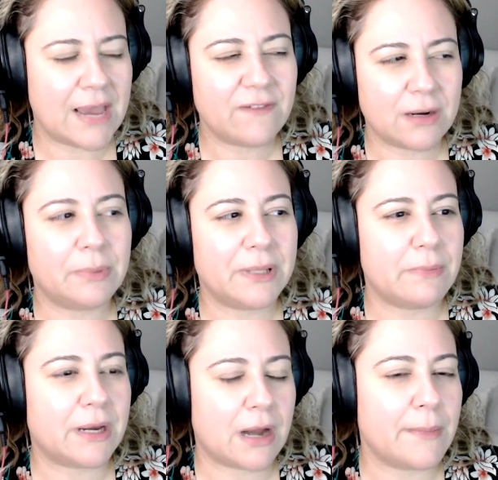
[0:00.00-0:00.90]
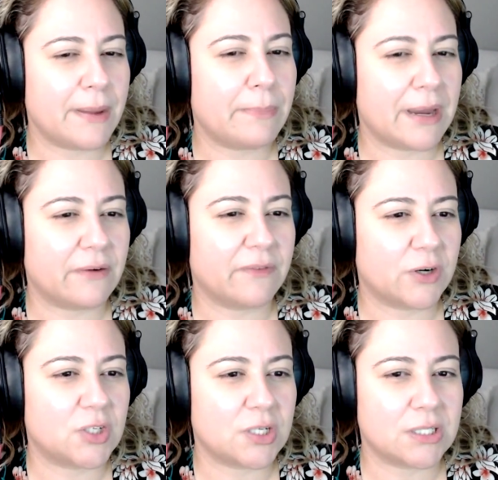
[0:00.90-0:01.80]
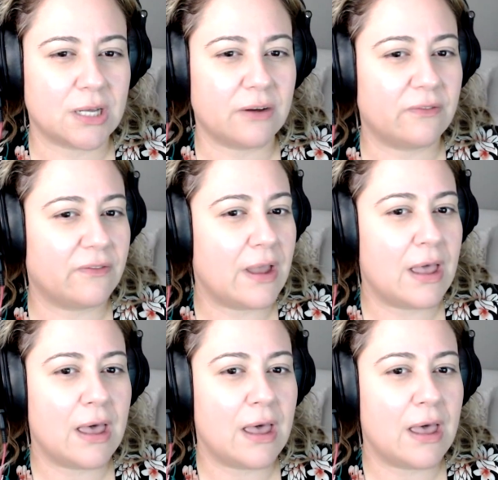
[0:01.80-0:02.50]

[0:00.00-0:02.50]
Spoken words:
inevitably becoming better versions of